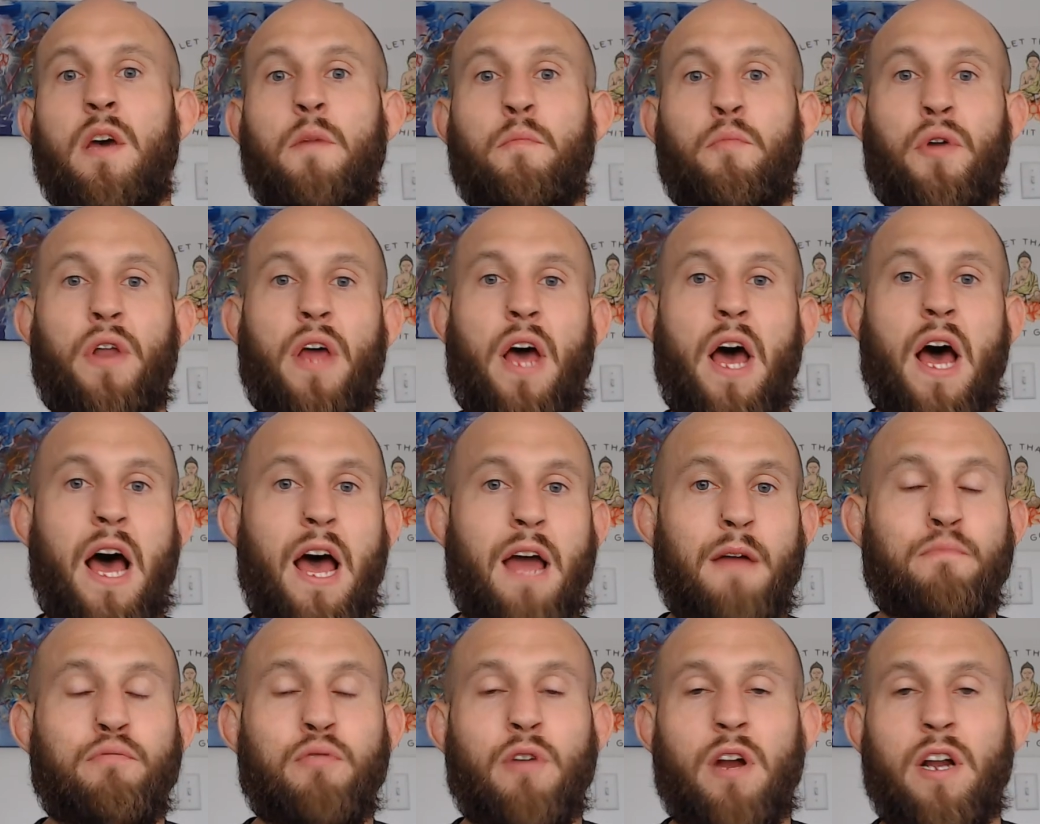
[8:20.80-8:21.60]
put a
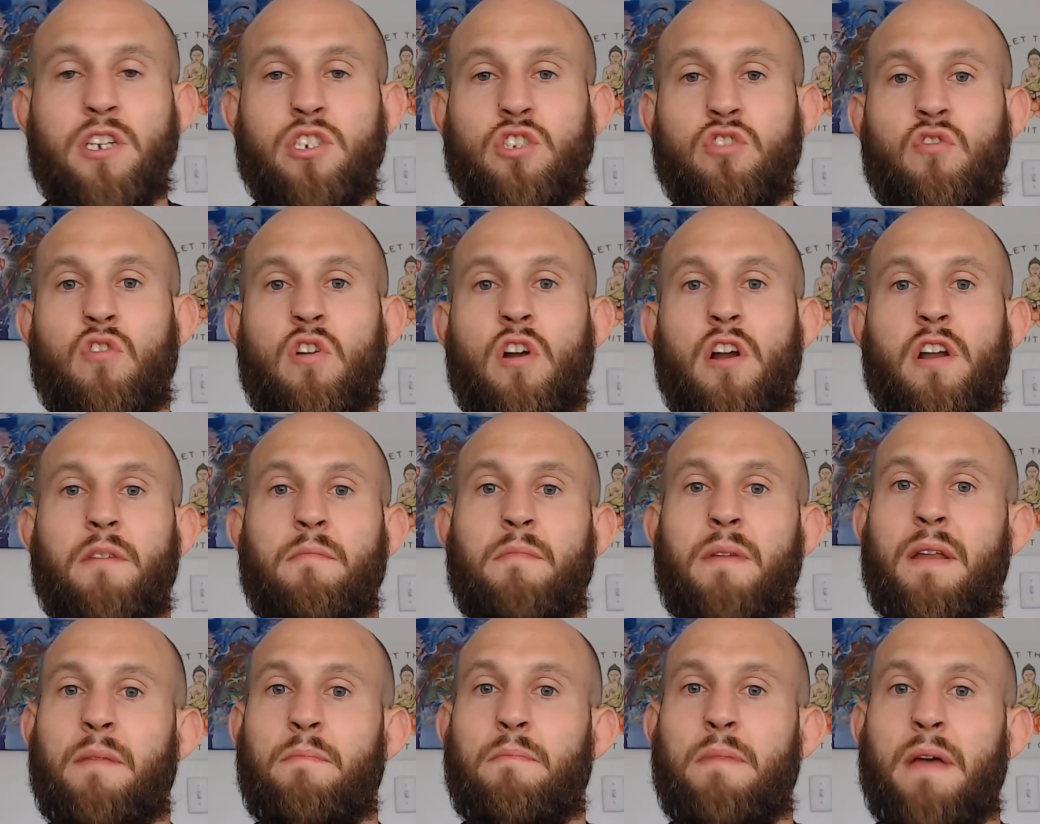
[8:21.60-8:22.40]
high pressure on him
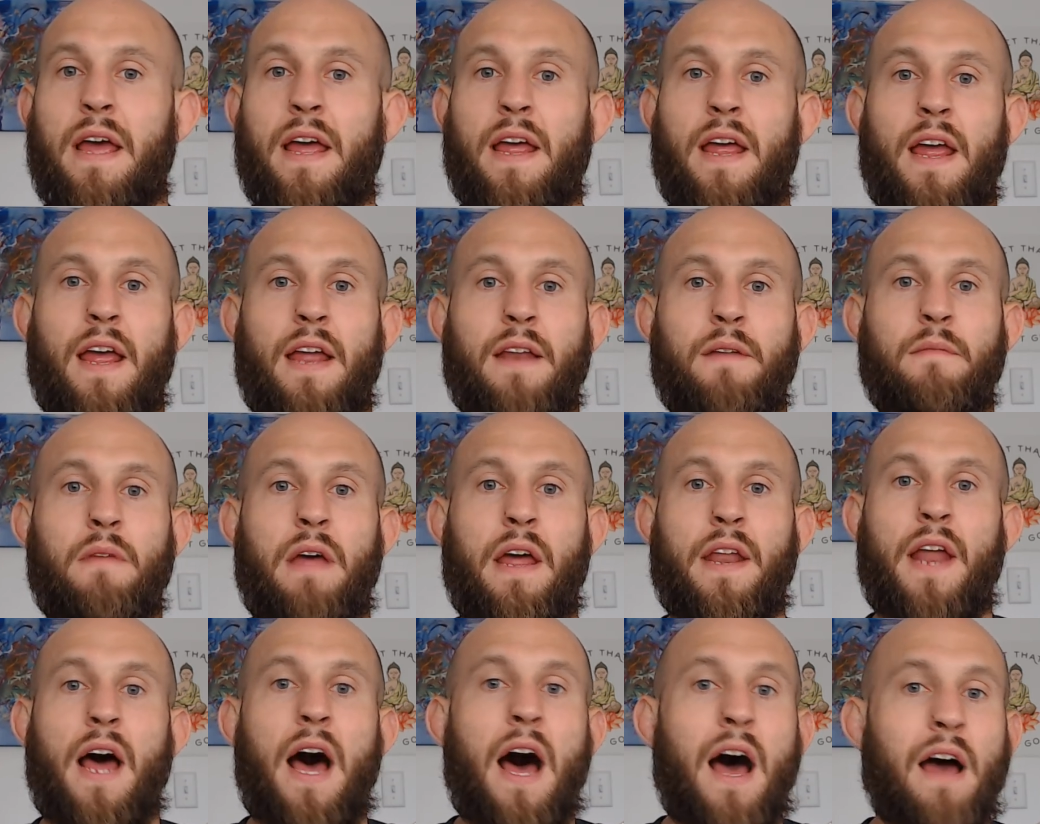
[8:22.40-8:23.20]

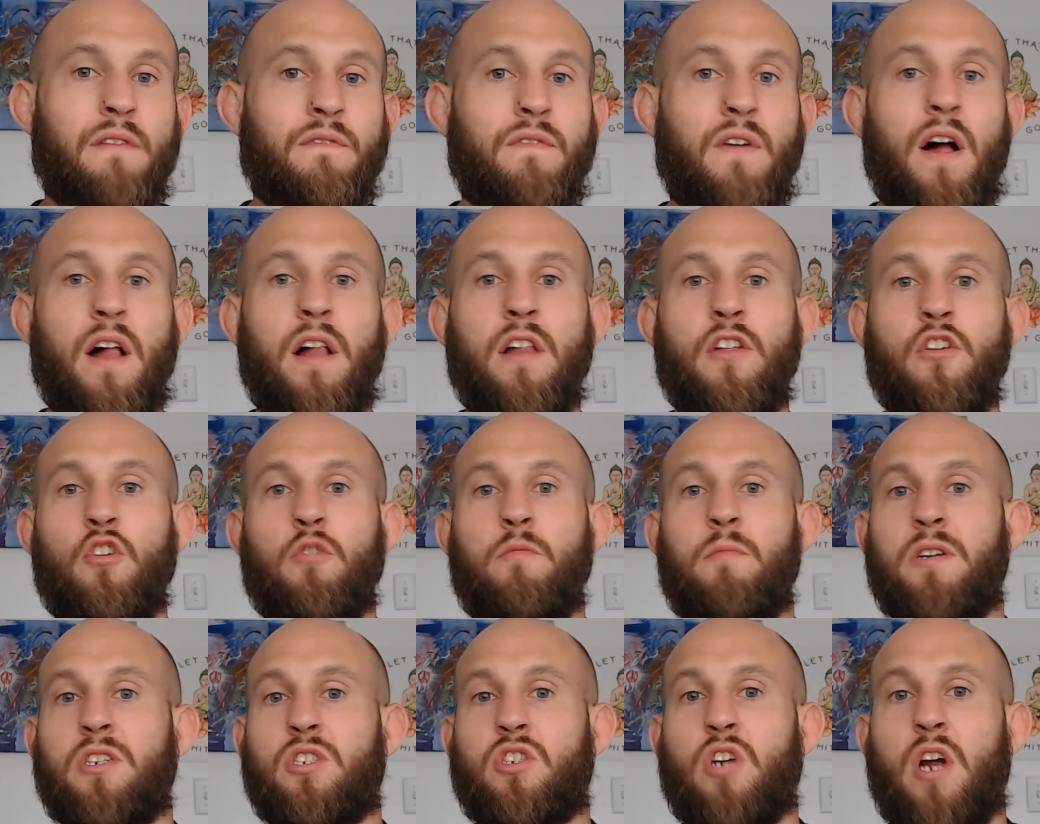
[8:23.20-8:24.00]
and high
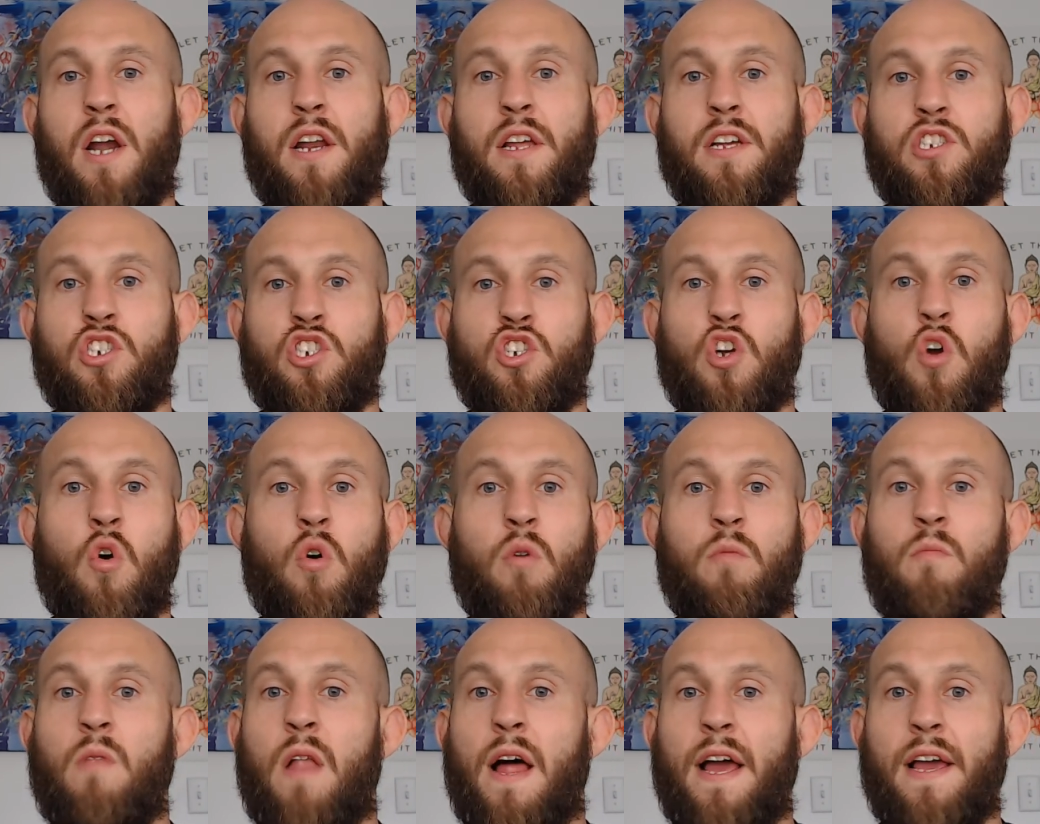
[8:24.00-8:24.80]
volume and try to show
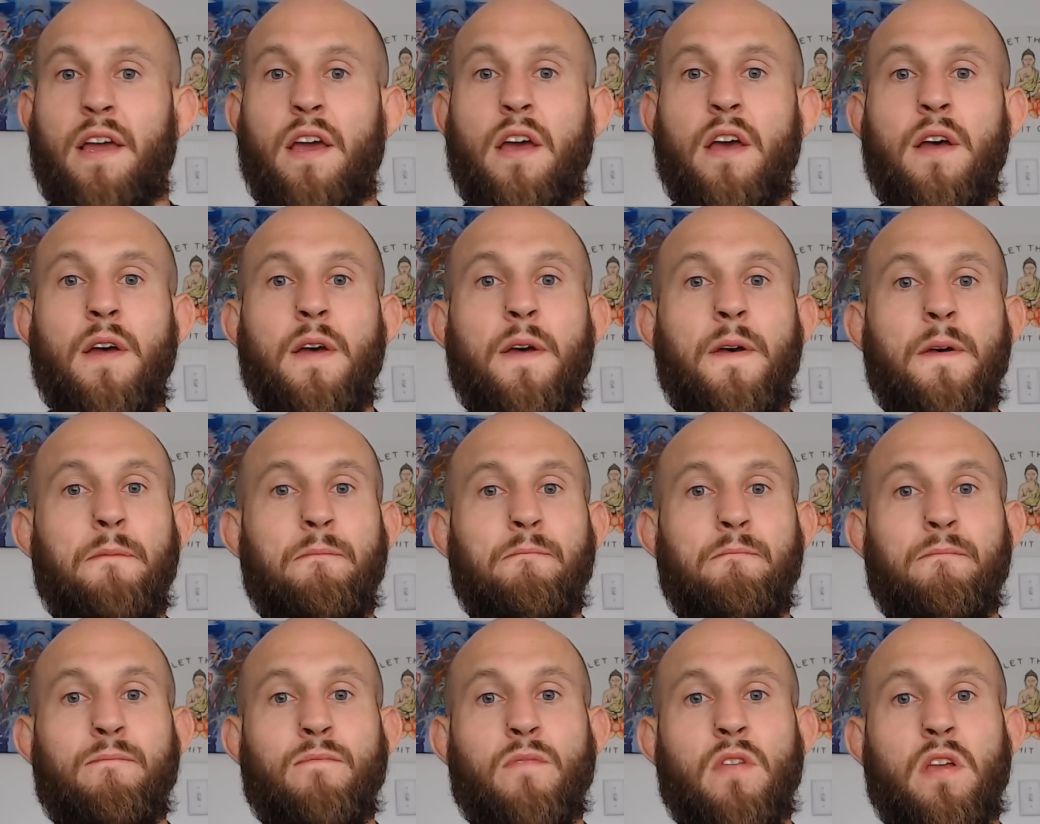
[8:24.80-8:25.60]

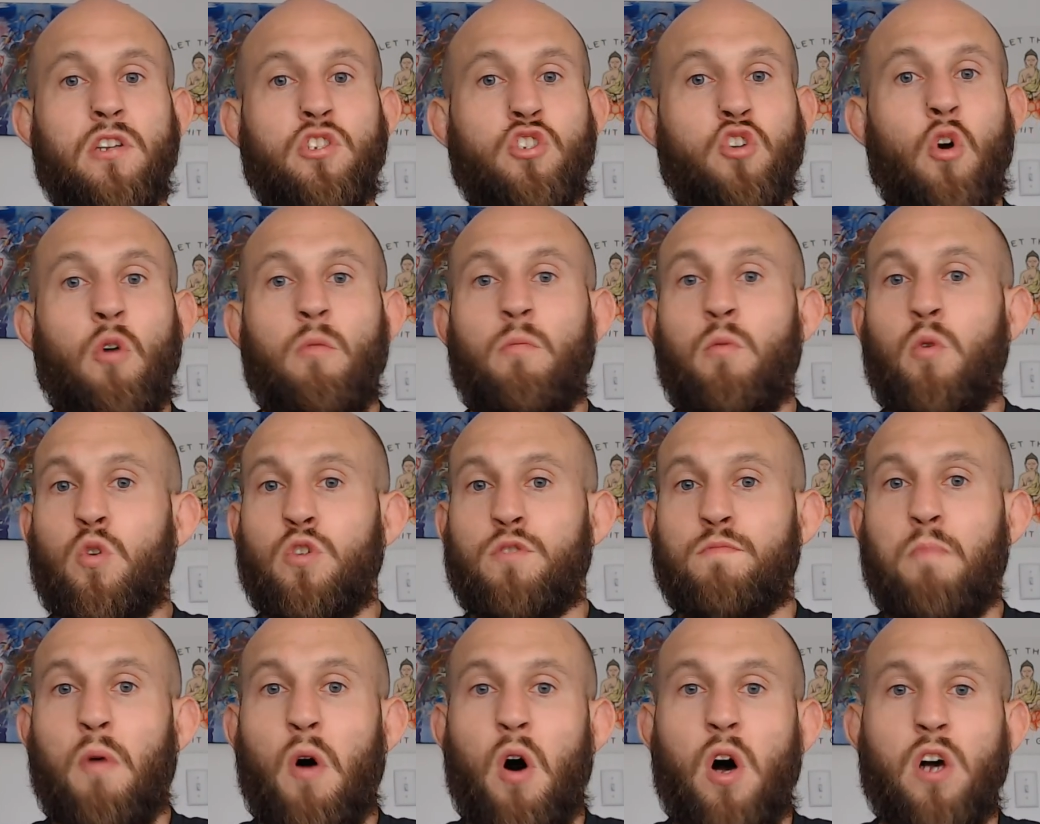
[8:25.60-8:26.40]
him who's
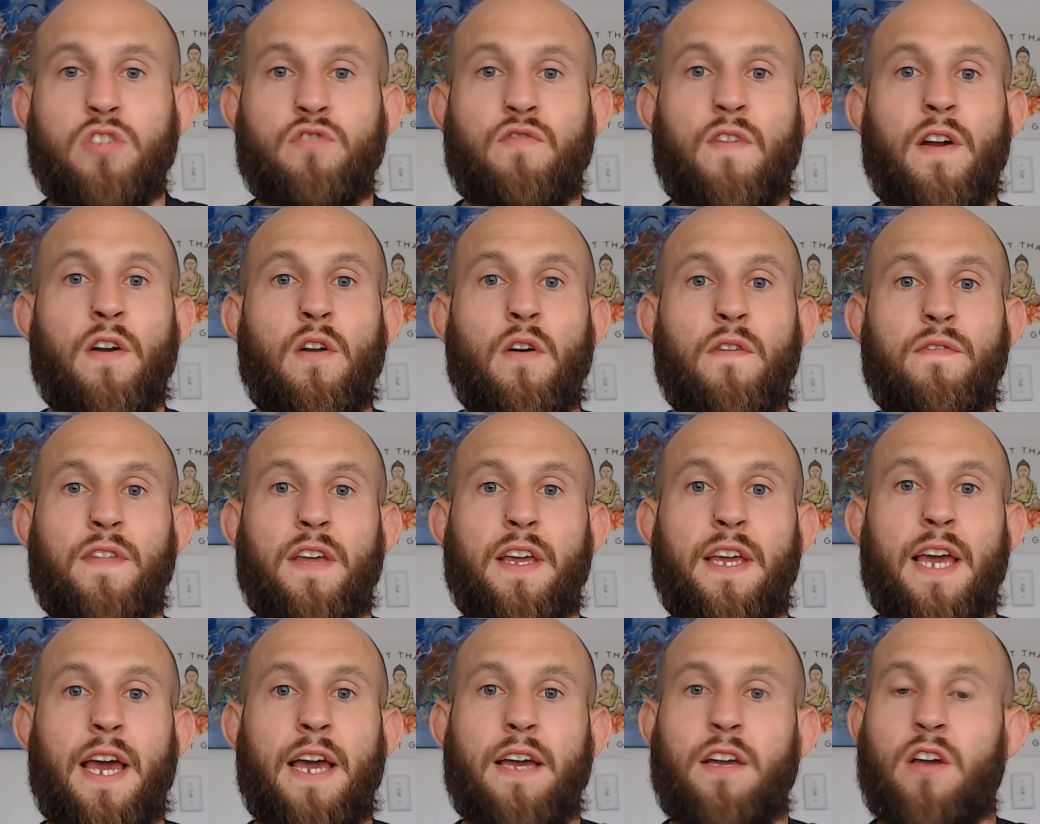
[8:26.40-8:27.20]
boss right off the
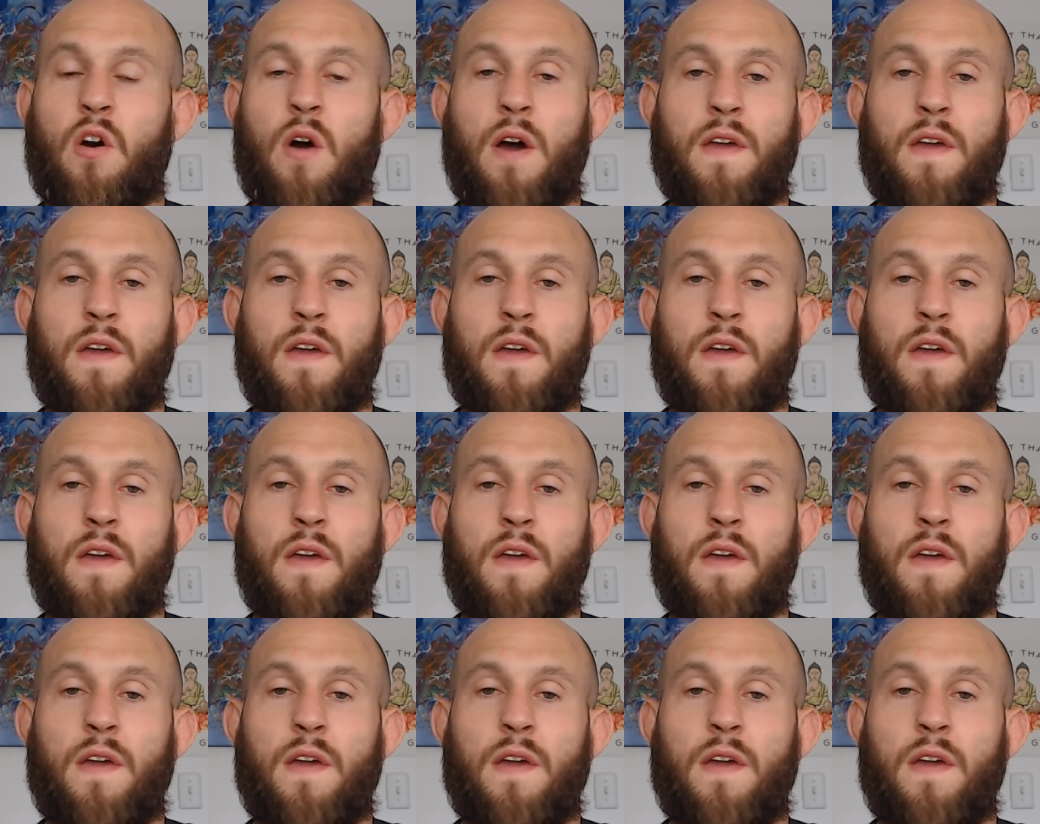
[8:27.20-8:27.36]
get go.